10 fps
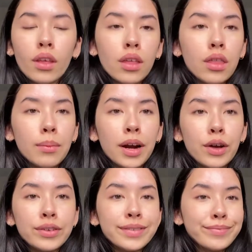The
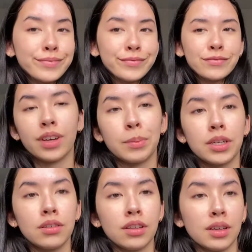brows. I might
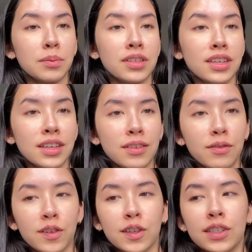do the lipstick
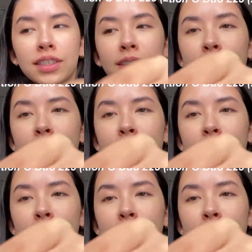first